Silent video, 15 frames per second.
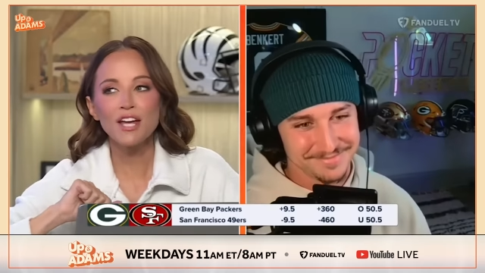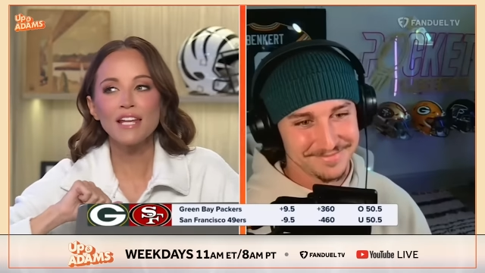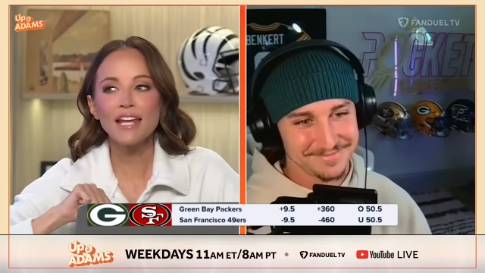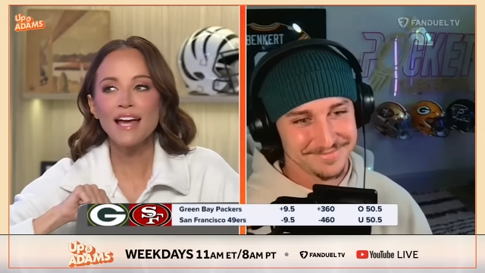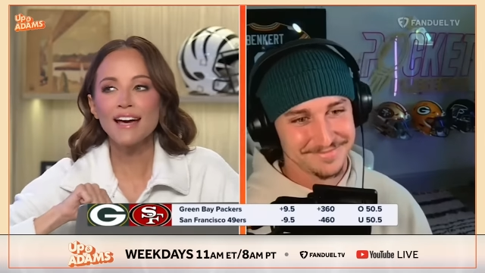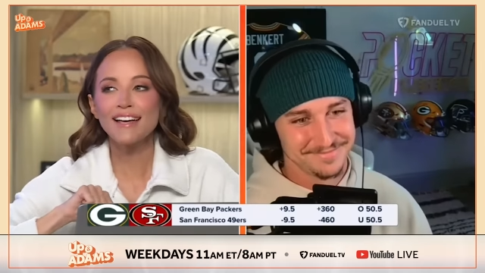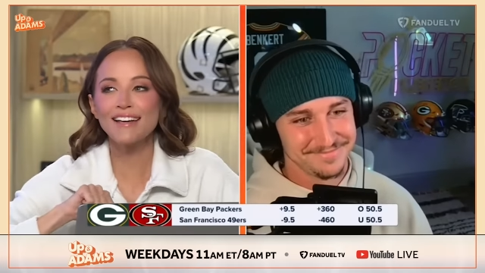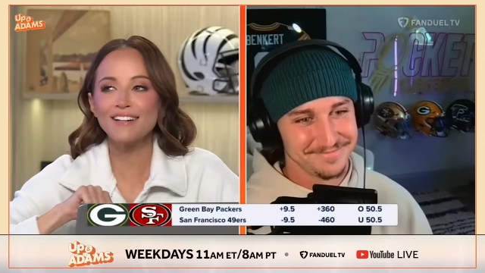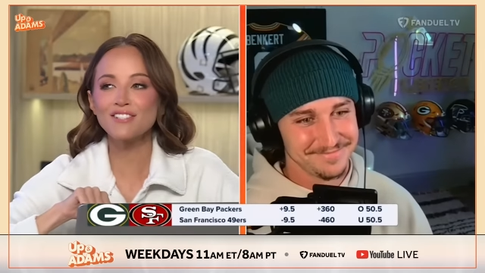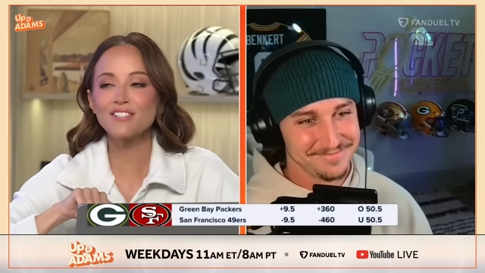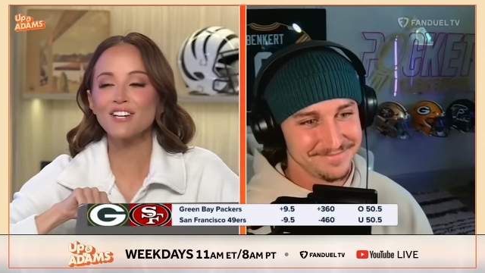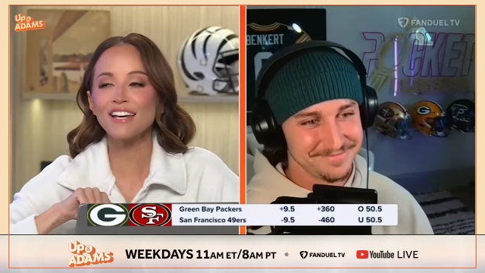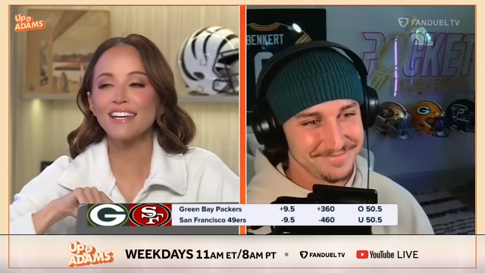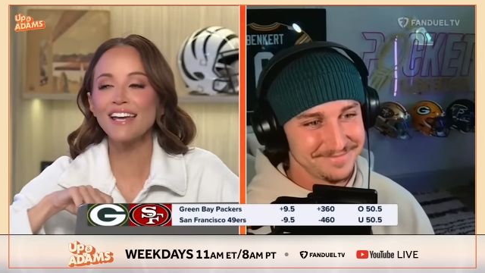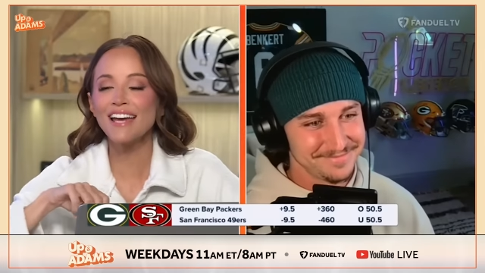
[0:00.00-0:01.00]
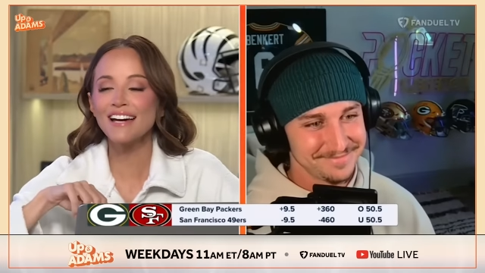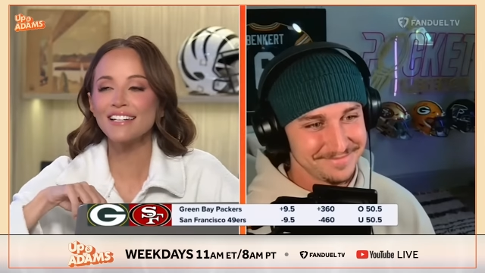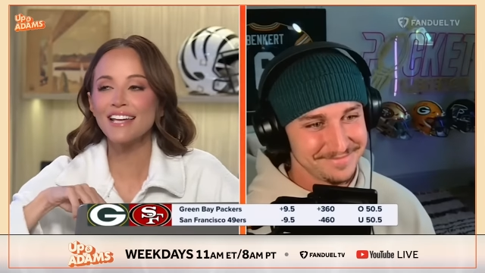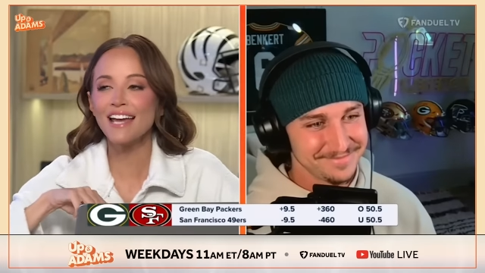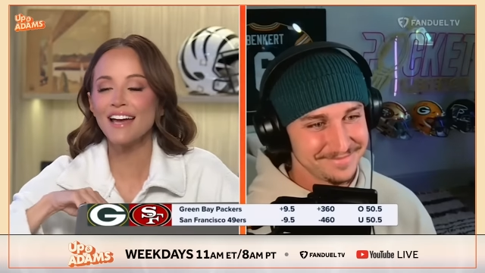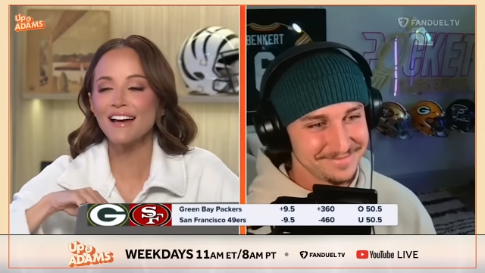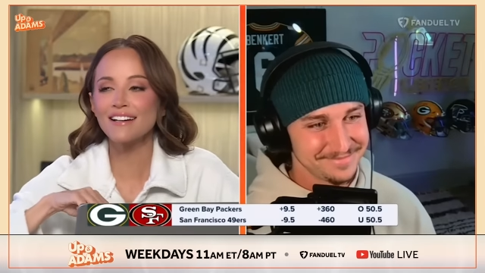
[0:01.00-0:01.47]
Speaker 1: Shanahan
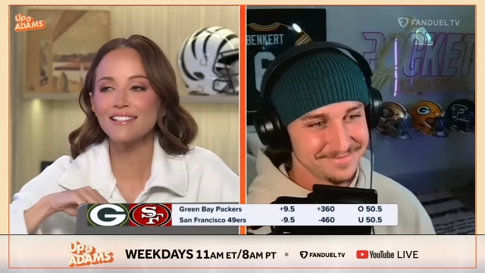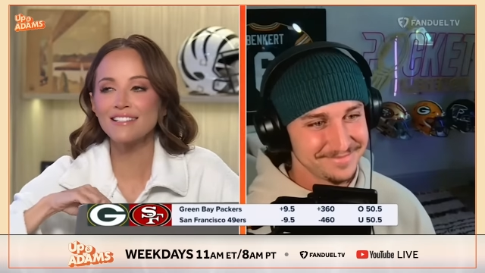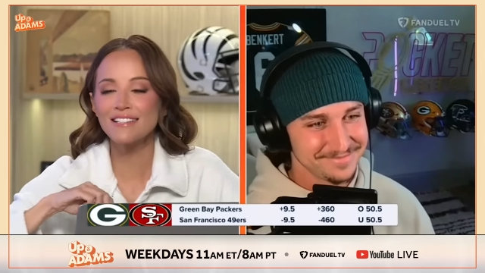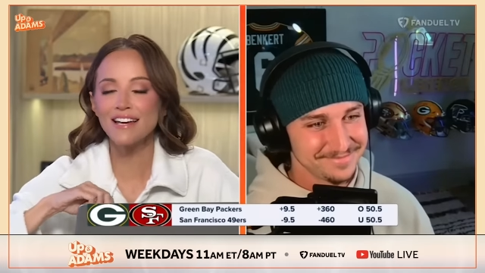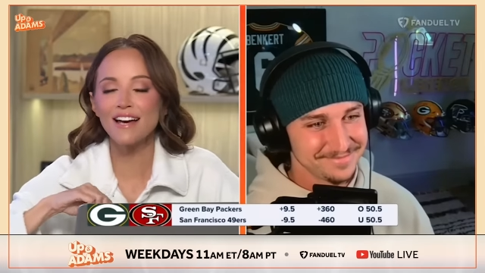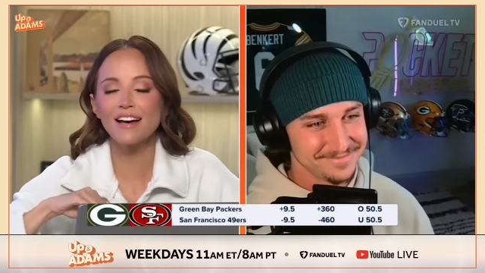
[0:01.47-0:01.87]
and